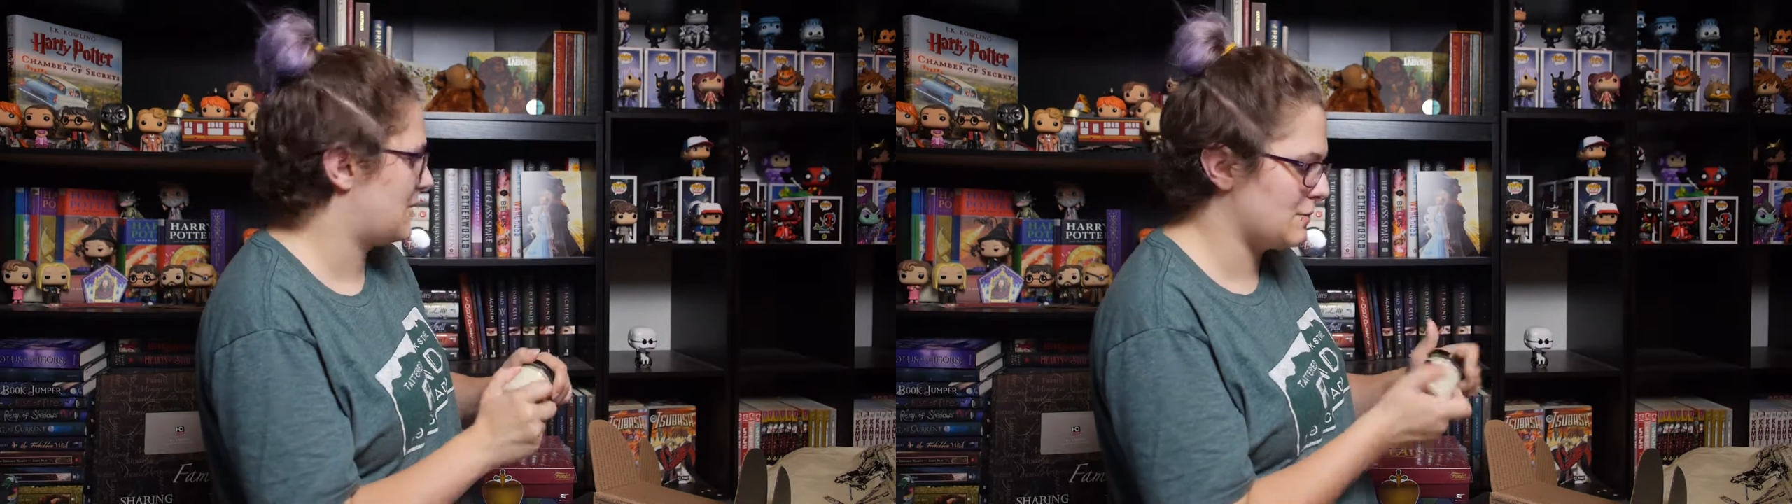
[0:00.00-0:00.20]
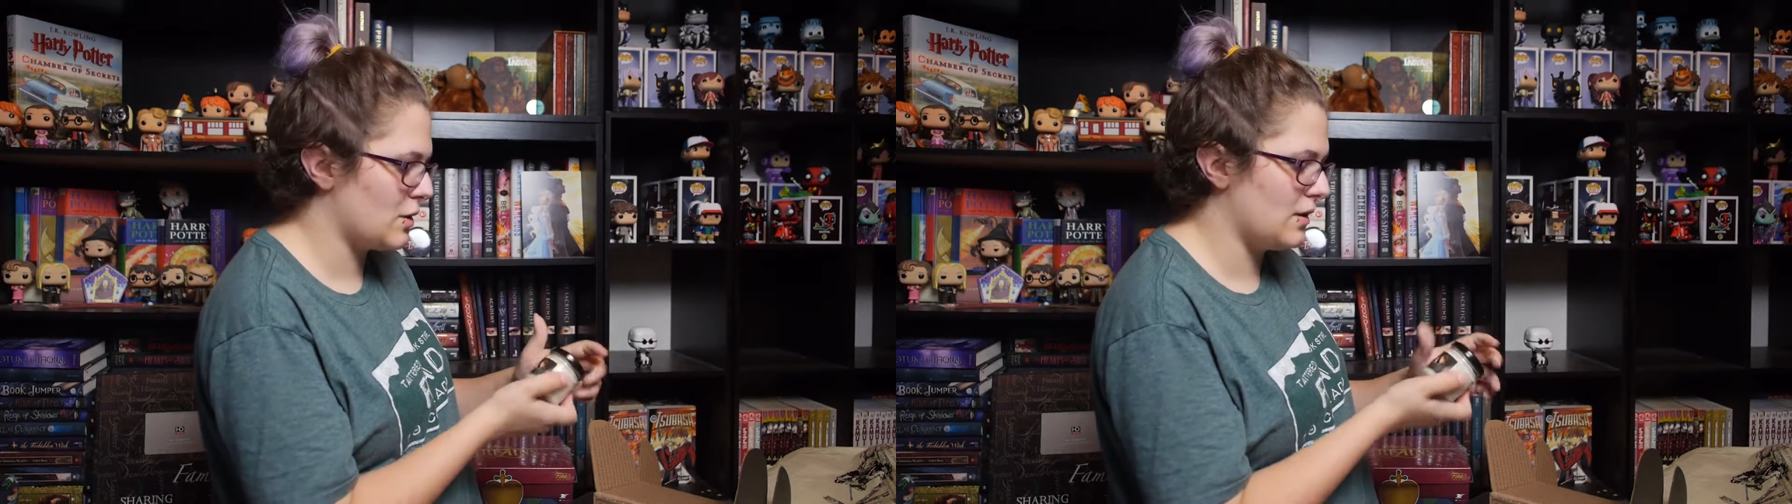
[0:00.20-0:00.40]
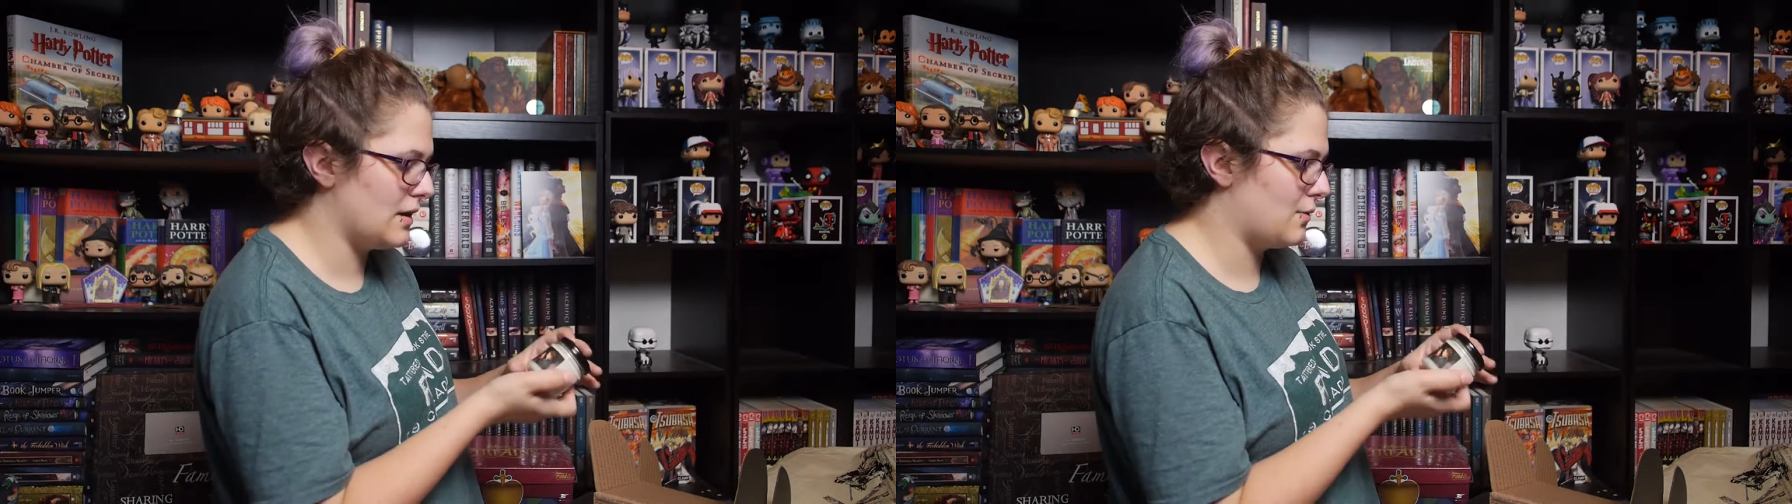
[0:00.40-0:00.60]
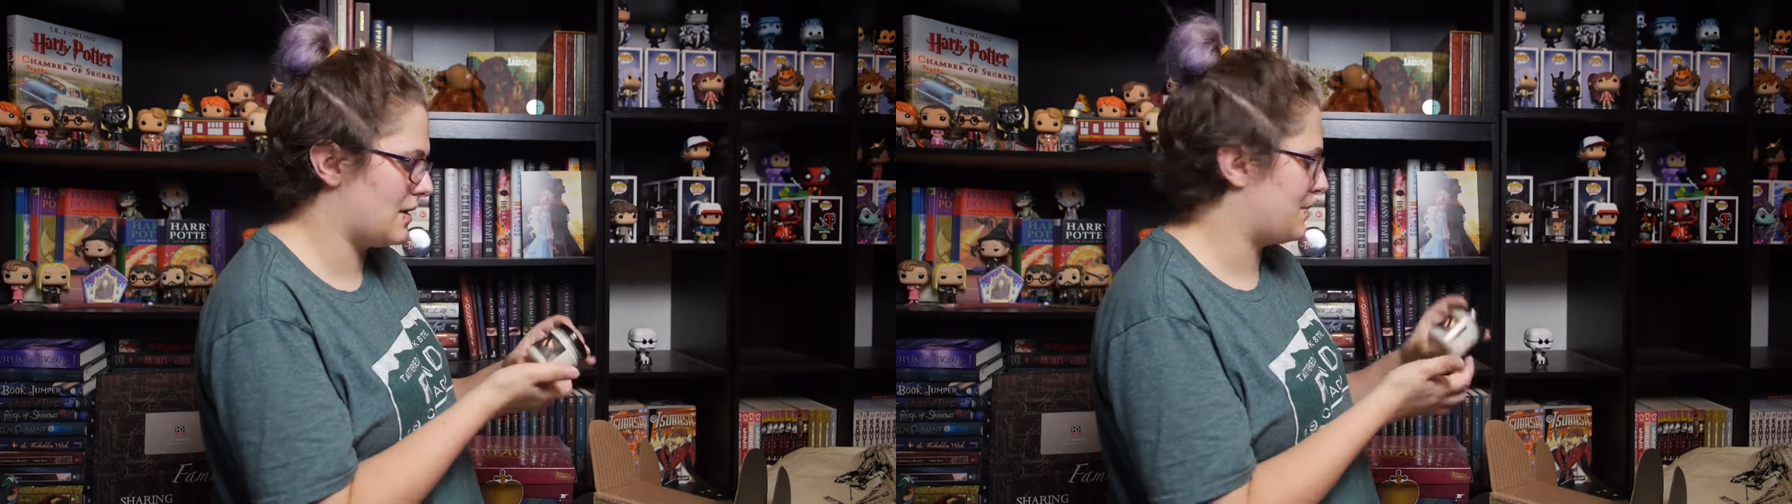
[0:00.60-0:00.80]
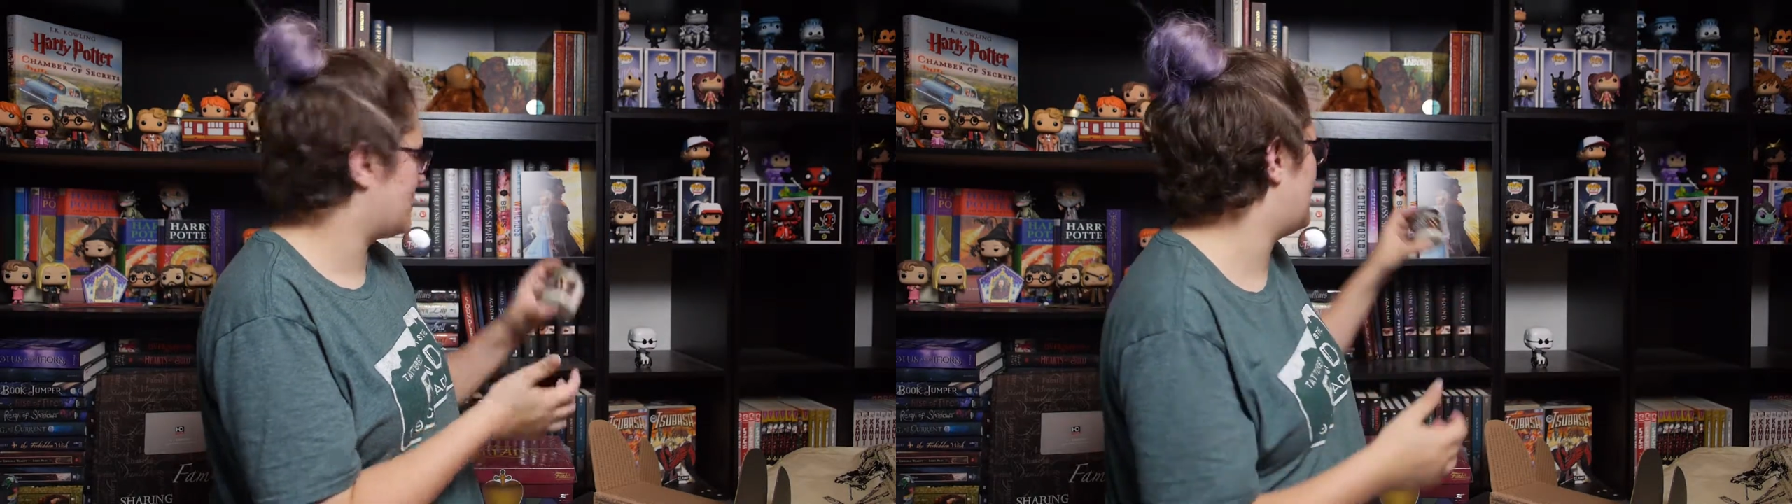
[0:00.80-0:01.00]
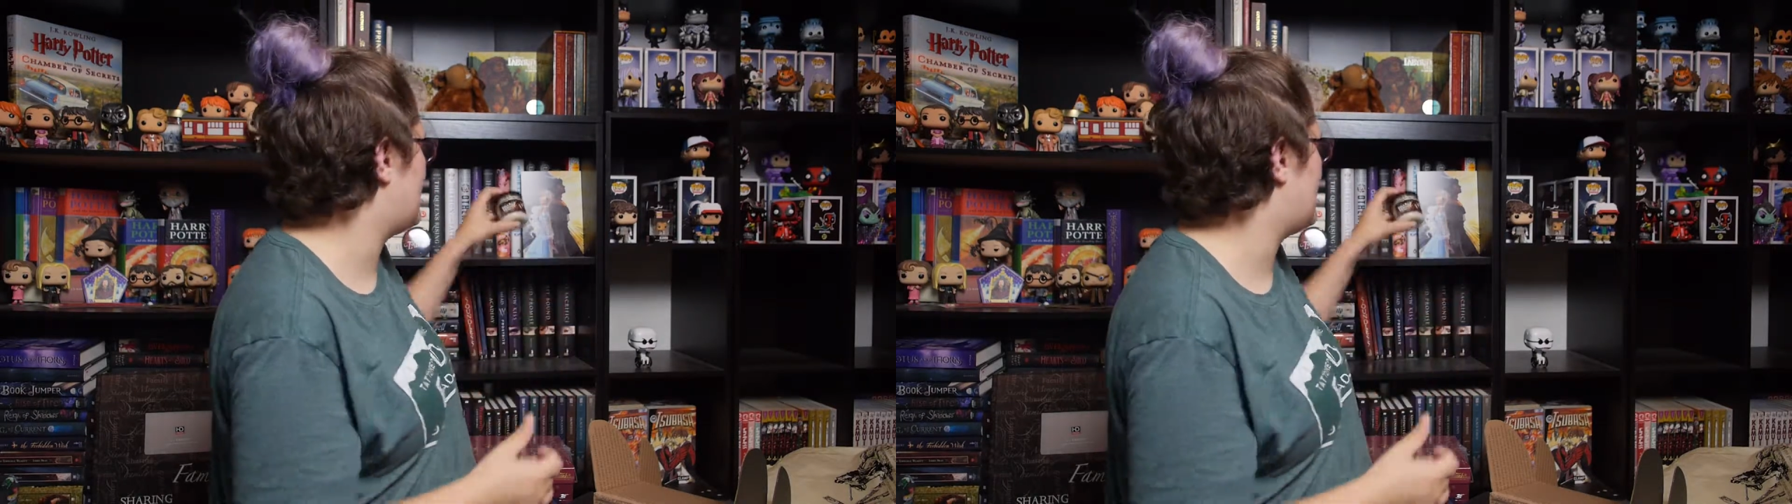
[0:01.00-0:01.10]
I'm totally going to want to burn